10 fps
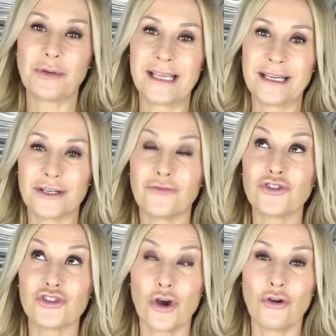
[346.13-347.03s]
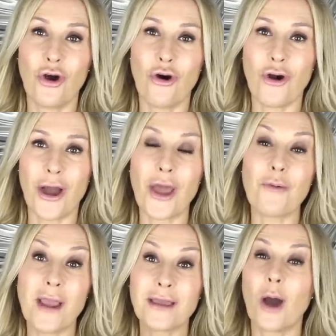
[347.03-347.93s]
presenter for so long and
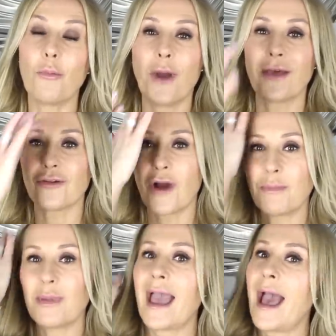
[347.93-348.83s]
I wake up with crepey